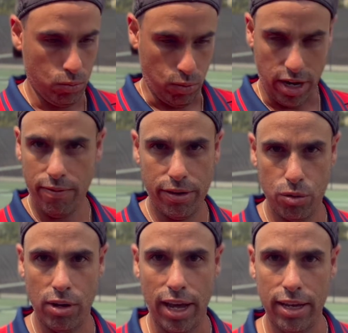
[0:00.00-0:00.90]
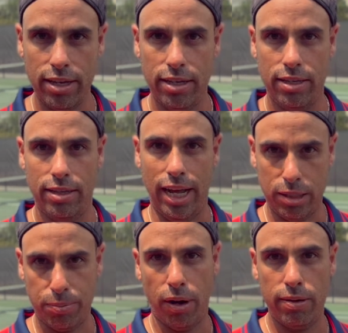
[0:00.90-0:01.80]
Whatever you like, that's
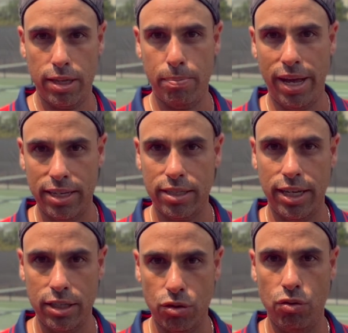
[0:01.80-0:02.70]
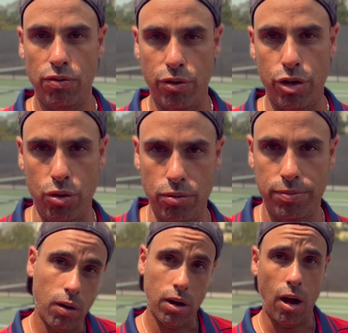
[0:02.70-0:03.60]
probably the best thing to do for you.
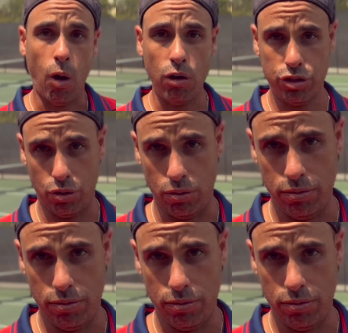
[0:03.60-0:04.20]
Also,